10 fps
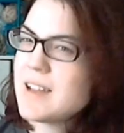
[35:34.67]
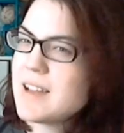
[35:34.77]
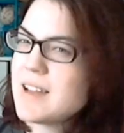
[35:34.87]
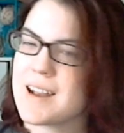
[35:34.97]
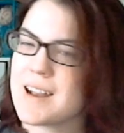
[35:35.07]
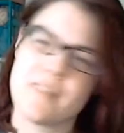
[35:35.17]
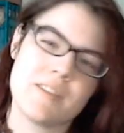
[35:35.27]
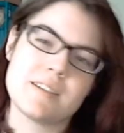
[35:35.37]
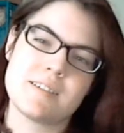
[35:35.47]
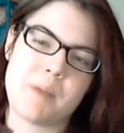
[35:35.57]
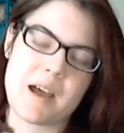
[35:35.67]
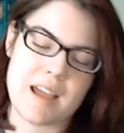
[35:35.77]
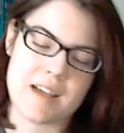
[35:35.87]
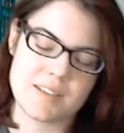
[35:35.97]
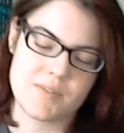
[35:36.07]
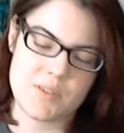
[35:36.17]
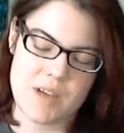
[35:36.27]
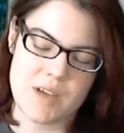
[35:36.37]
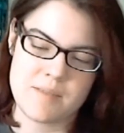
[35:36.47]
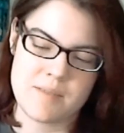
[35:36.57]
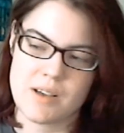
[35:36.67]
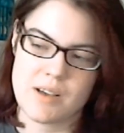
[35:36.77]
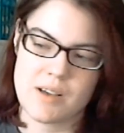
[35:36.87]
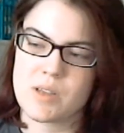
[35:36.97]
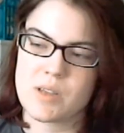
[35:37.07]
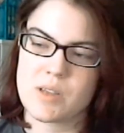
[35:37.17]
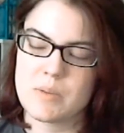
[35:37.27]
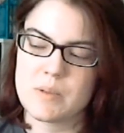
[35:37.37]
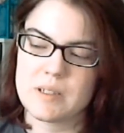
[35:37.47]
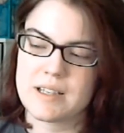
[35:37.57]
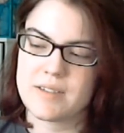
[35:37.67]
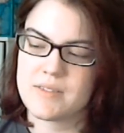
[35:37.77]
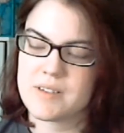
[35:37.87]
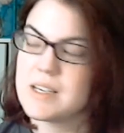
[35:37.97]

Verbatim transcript: hat on this podcast a few times, so you will have,